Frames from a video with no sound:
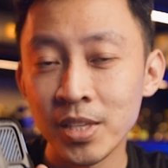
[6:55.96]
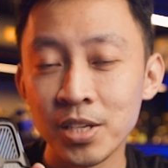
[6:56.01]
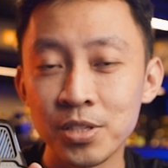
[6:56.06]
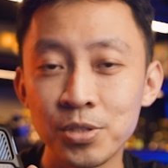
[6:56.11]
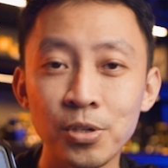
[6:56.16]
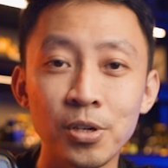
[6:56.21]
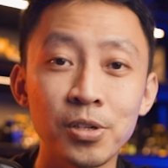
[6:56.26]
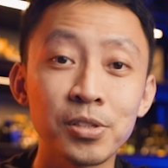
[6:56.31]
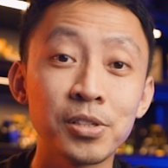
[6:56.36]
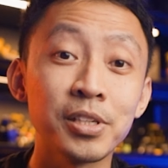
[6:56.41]

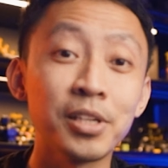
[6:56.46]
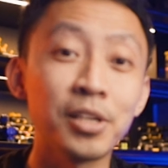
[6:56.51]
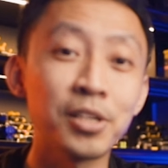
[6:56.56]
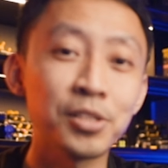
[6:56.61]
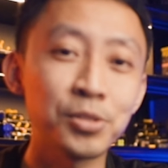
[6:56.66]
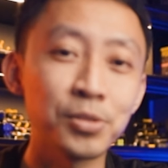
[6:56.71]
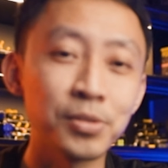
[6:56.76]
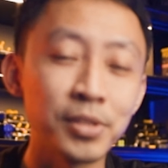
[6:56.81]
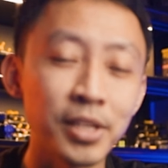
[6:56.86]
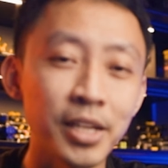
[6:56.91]
so order yours
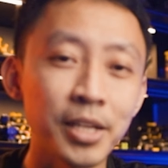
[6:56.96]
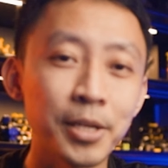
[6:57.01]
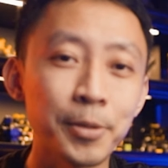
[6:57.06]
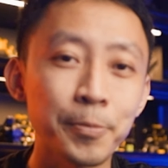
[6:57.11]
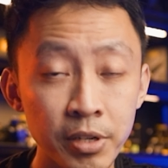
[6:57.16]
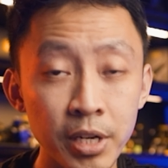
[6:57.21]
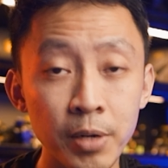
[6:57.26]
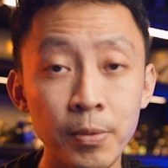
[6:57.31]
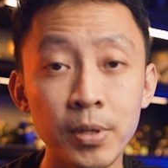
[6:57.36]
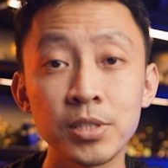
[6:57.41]
today.
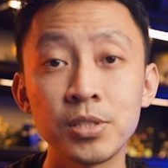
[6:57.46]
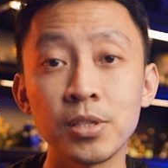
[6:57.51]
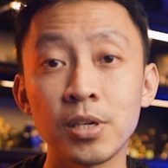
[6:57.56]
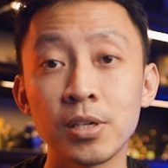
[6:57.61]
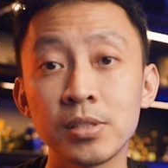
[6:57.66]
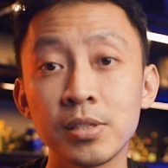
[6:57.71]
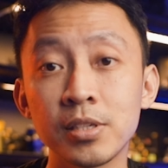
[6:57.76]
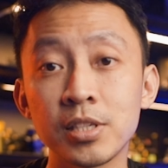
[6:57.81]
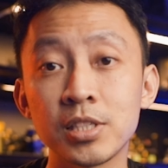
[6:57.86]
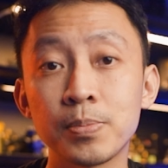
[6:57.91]
Right, once your
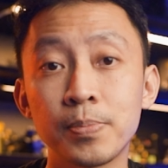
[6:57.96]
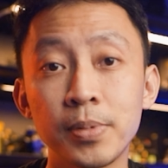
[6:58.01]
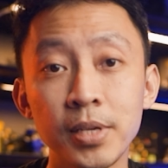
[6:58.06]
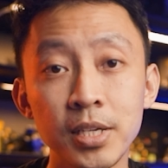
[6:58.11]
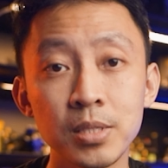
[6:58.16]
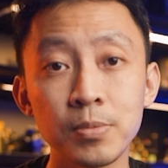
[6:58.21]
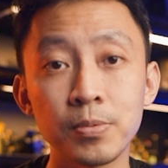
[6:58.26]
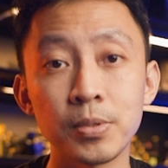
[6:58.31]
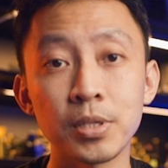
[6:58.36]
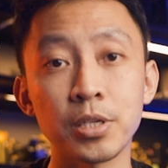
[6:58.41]
order is
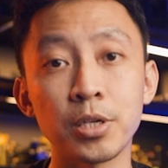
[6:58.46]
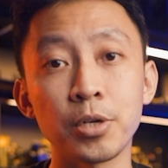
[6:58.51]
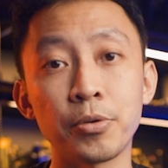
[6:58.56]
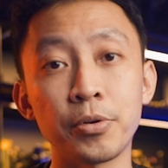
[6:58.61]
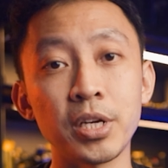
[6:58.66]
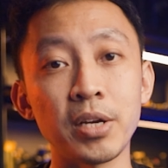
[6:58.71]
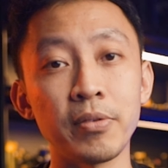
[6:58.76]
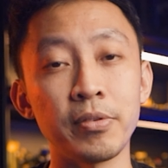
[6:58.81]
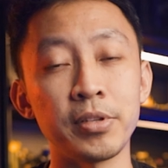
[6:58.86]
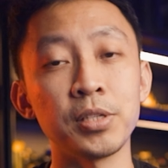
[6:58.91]
placed, we'll
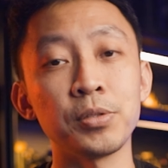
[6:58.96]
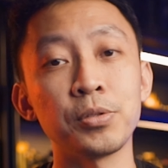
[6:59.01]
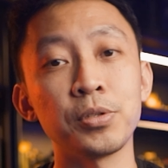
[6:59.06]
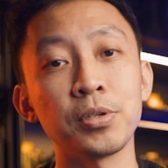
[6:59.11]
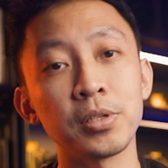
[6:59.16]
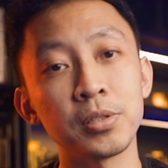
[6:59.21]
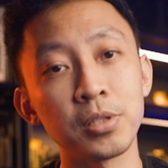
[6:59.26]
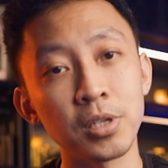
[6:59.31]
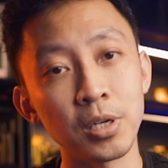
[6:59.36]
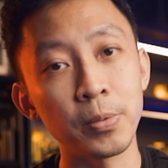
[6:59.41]
courier everything to
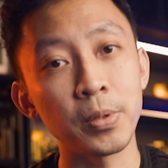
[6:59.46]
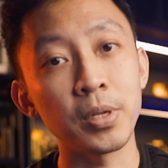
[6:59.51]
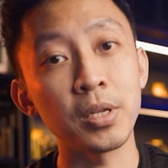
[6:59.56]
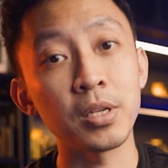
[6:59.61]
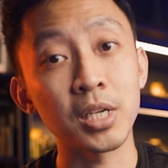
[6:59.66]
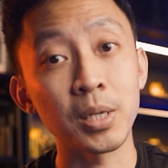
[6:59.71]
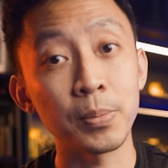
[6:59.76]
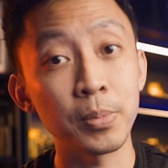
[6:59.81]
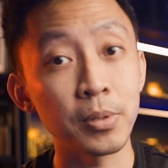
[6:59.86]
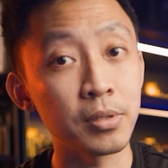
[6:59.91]
your door within
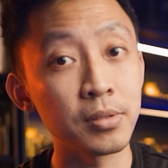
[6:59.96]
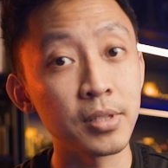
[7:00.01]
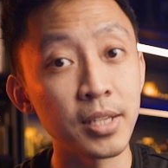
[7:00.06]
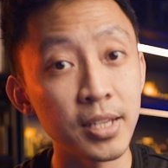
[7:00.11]
a couple of